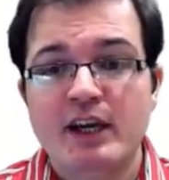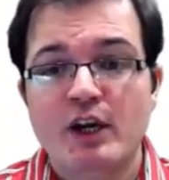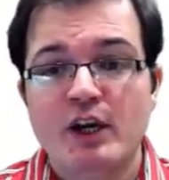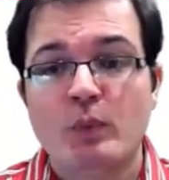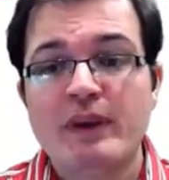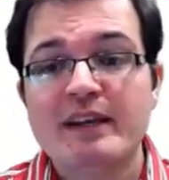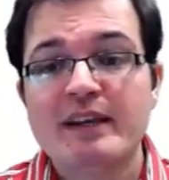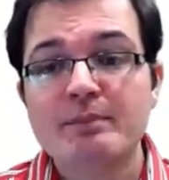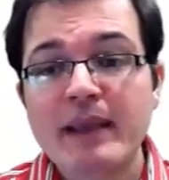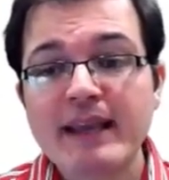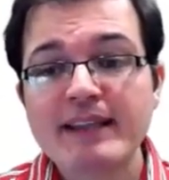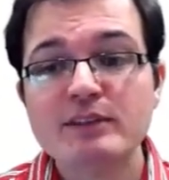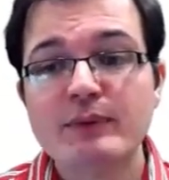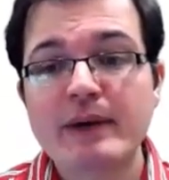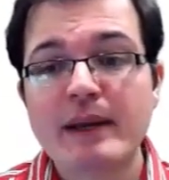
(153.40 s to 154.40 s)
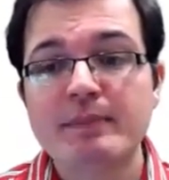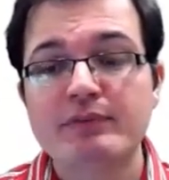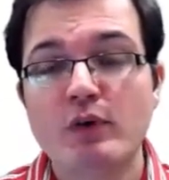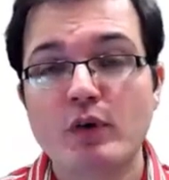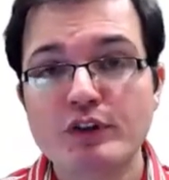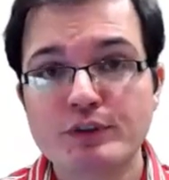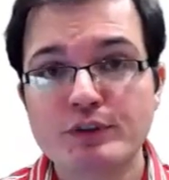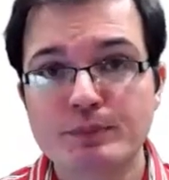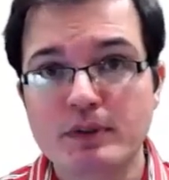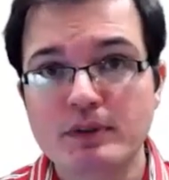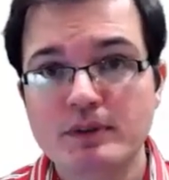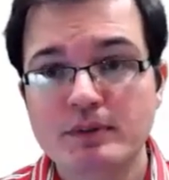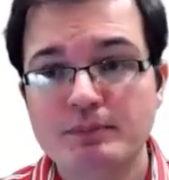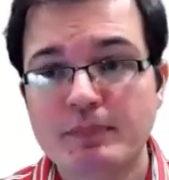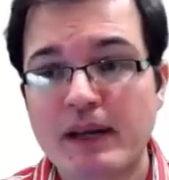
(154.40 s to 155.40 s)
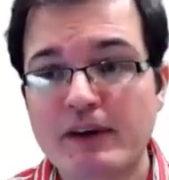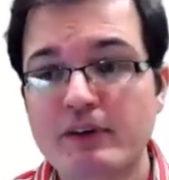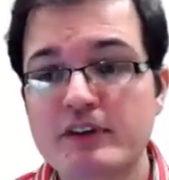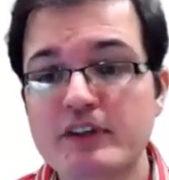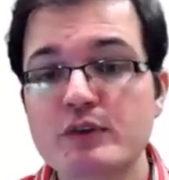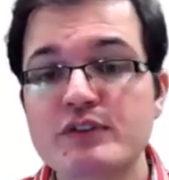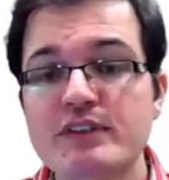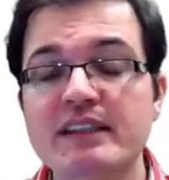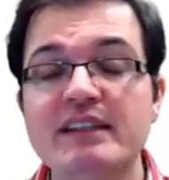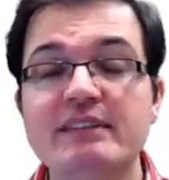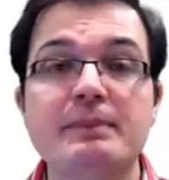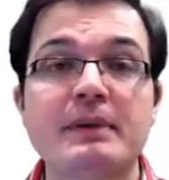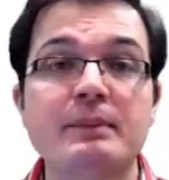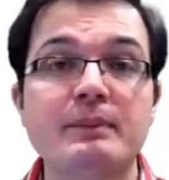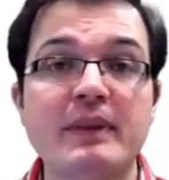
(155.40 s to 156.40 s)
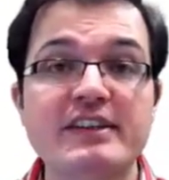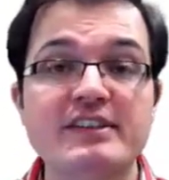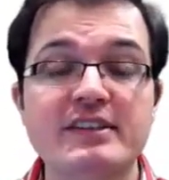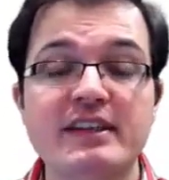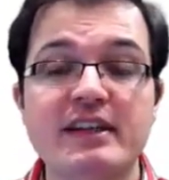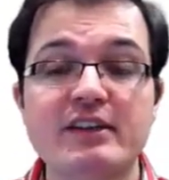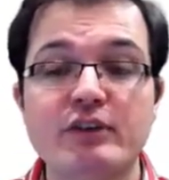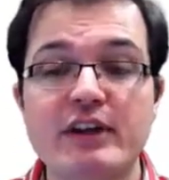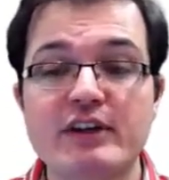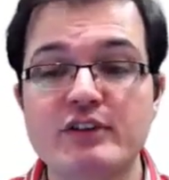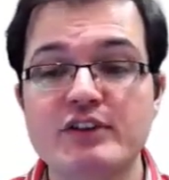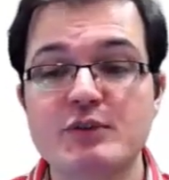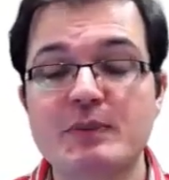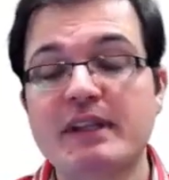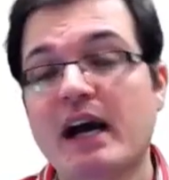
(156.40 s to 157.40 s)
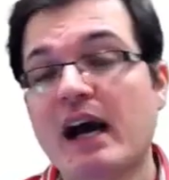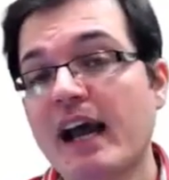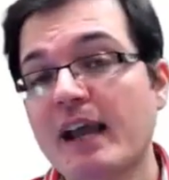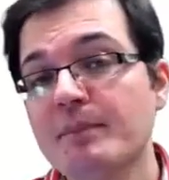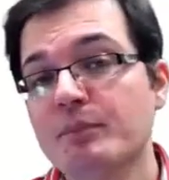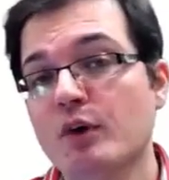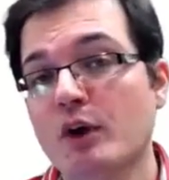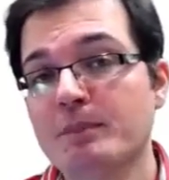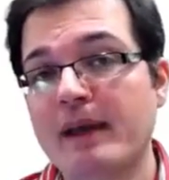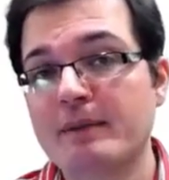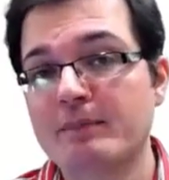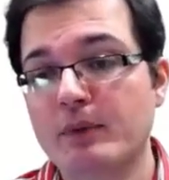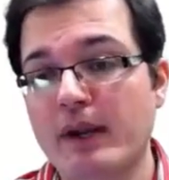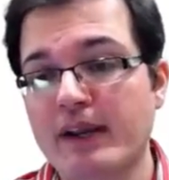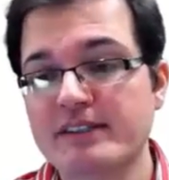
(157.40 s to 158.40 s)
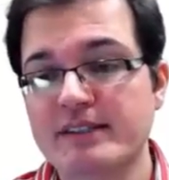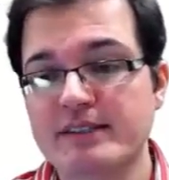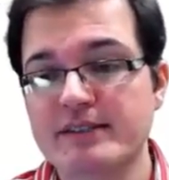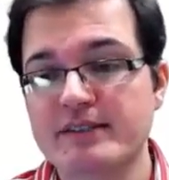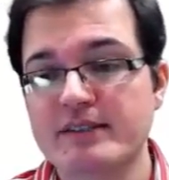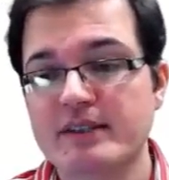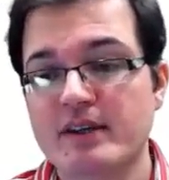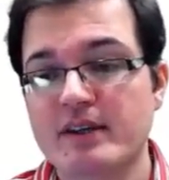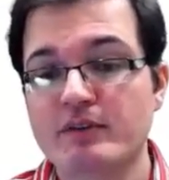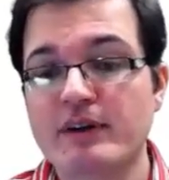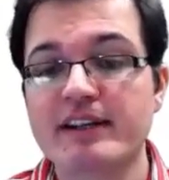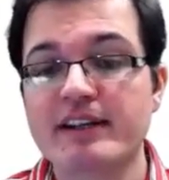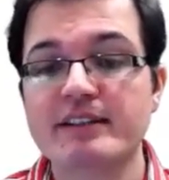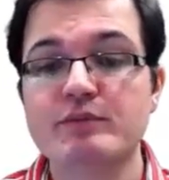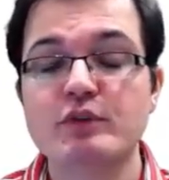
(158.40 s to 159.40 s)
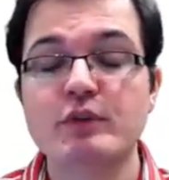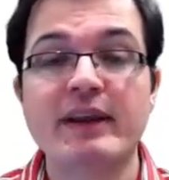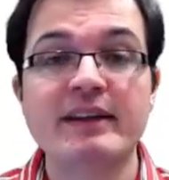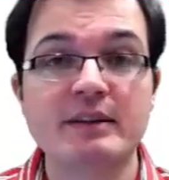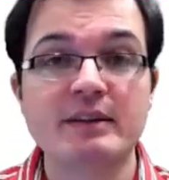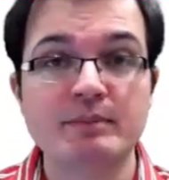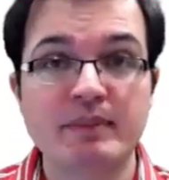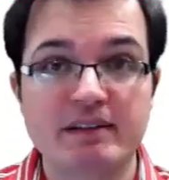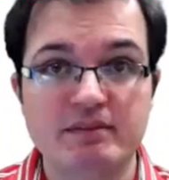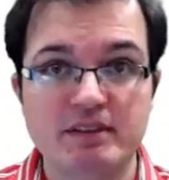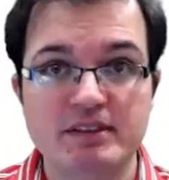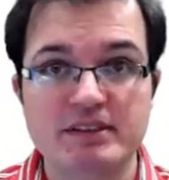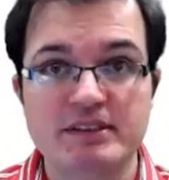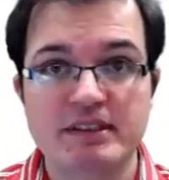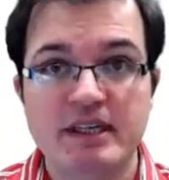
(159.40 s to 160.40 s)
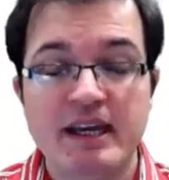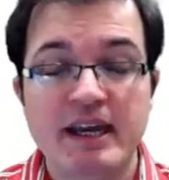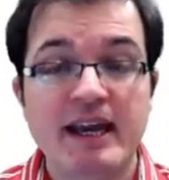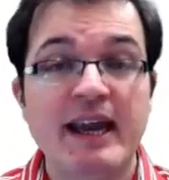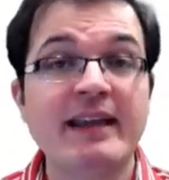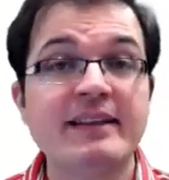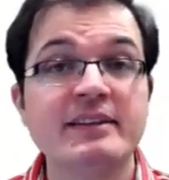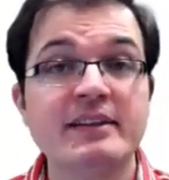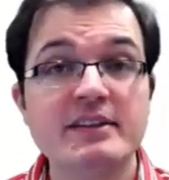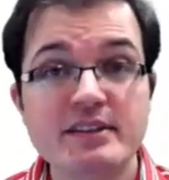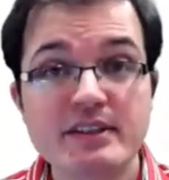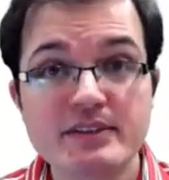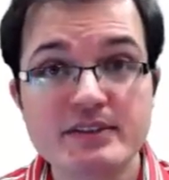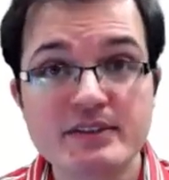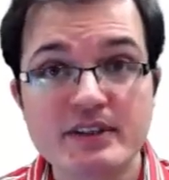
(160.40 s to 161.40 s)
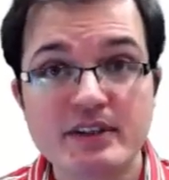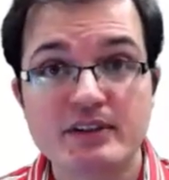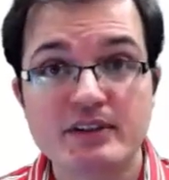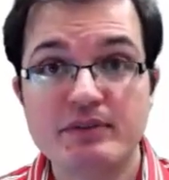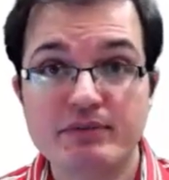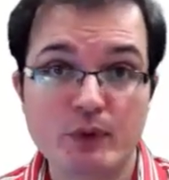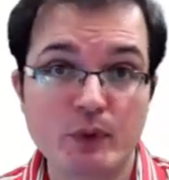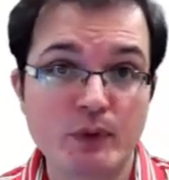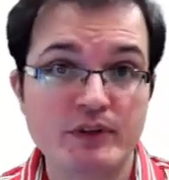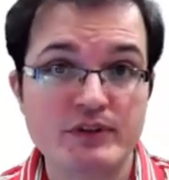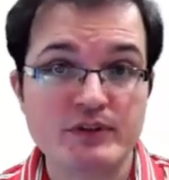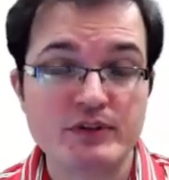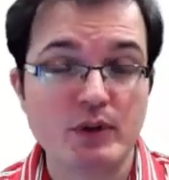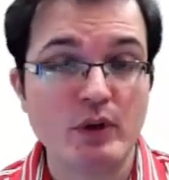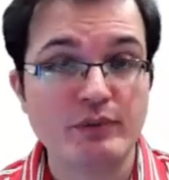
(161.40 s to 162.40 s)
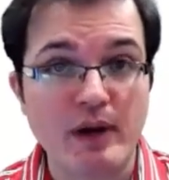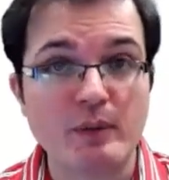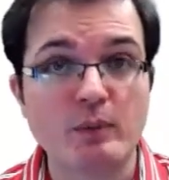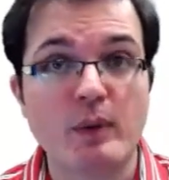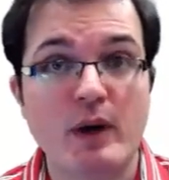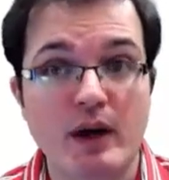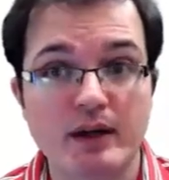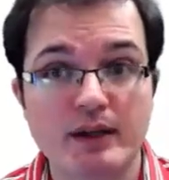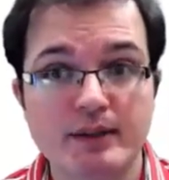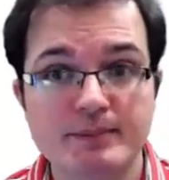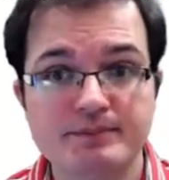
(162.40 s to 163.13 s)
we can make the web affordable by reducing the web complexity in regions with high broadband prices relative to income levels. And this is the focus of our work.